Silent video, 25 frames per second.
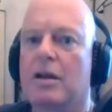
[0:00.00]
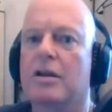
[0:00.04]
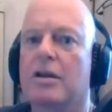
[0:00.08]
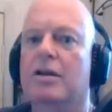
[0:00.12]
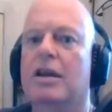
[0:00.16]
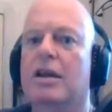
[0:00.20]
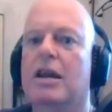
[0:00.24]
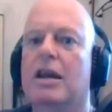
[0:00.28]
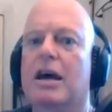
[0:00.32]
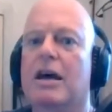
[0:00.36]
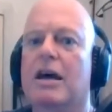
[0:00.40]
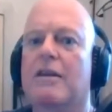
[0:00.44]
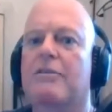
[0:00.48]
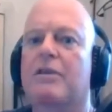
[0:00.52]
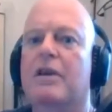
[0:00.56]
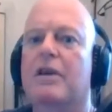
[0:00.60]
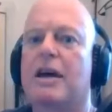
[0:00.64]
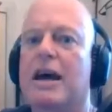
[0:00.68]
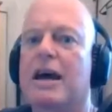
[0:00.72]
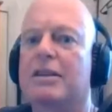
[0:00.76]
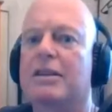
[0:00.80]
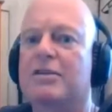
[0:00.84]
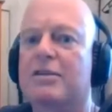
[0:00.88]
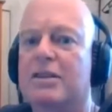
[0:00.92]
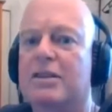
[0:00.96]
Yeah, I've
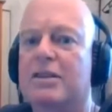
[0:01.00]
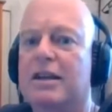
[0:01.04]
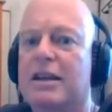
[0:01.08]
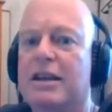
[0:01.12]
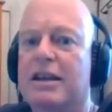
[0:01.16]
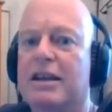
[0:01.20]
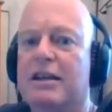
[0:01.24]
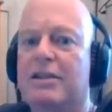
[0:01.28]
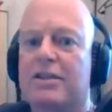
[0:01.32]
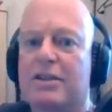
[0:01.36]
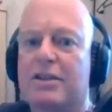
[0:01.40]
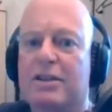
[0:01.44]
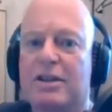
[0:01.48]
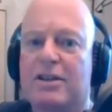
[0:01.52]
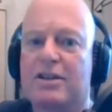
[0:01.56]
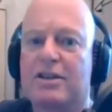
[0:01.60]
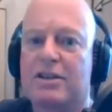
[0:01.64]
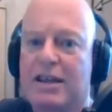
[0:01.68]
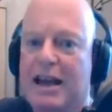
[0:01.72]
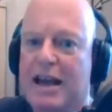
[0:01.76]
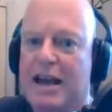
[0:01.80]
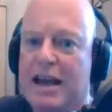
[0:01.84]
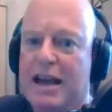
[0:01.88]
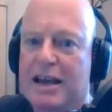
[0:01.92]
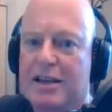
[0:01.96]
got to get this
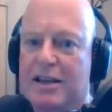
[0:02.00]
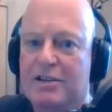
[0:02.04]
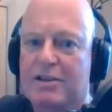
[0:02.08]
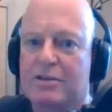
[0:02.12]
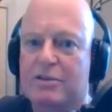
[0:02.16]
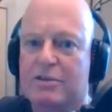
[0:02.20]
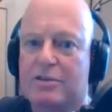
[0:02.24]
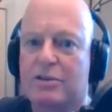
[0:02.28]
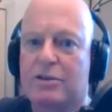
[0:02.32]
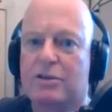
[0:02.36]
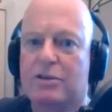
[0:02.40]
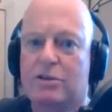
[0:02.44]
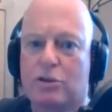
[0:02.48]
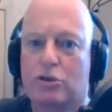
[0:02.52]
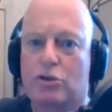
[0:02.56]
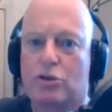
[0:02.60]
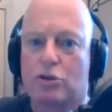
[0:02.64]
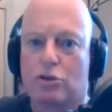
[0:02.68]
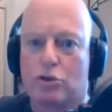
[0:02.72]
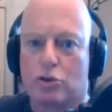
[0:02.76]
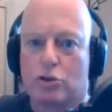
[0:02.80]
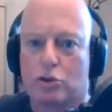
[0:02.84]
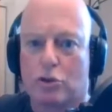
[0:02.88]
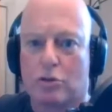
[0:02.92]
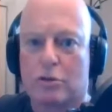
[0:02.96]
cancer in
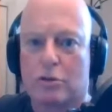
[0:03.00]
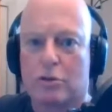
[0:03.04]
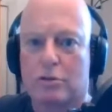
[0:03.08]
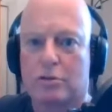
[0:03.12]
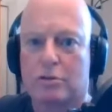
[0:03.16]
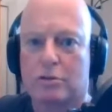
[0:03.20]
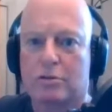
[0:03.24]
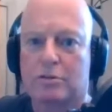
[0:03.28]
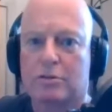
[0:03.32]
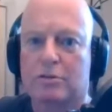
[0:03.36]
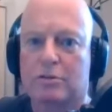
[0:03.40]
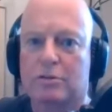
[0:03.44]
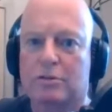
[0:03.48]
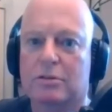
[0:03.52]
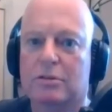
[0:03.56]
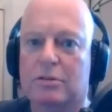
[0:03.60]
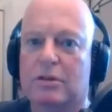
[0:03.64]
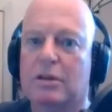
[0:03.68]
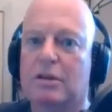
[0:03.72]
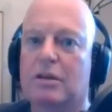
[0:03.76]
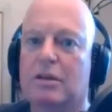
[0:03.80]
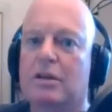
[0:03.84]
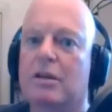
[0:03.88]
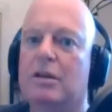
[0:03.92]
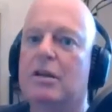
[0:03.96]
control
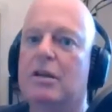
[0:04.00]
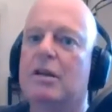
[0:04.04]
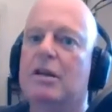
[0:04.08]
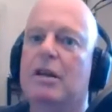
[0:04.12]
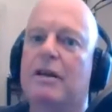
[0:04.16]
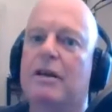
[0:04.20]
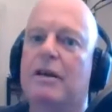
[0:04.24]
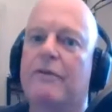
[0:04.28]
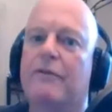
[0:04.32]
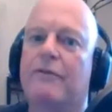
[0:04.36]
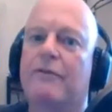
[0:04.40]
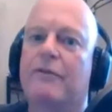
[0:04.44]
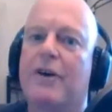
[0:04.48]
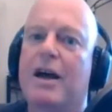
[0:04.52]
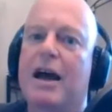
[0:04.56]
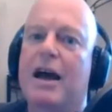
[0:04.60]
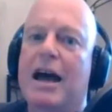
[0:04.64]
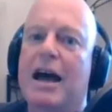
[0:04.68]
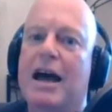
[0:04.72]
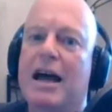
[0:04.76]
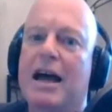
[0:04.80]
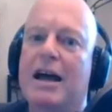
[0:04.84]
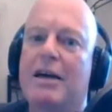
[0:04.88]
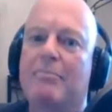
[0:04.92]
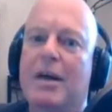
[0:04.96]
and
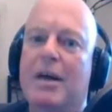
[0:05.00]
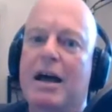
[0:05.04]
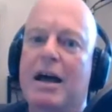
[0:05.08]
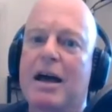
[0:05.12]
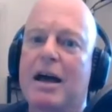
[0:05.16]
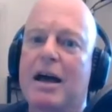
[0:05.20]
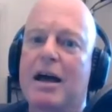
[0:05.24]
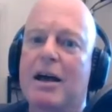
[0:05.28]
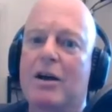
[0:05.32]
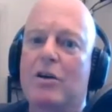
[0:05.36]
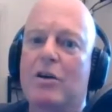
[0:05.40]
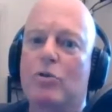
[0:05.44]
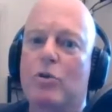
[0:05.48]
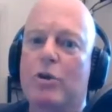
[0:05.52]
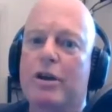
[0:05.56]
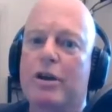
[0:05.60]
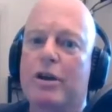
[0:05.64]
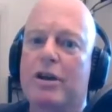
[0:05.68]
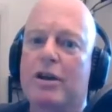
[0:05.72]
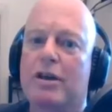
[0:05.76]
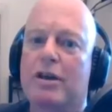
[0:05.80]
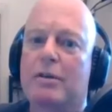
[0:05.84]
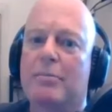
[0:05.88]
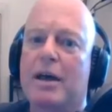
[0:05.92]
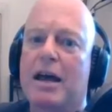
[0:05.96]
find my
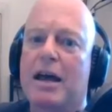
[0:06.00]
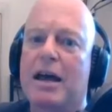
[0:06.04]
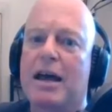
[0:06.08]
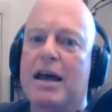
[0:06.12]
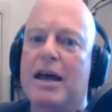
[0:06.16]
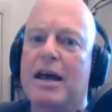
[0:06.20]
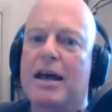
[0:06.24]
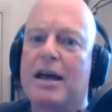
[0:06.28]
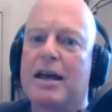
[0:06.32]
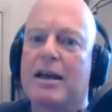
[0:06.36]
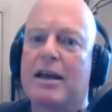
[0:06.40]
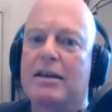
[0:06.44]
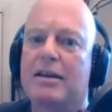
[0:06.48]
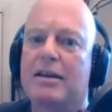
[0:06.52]
way back.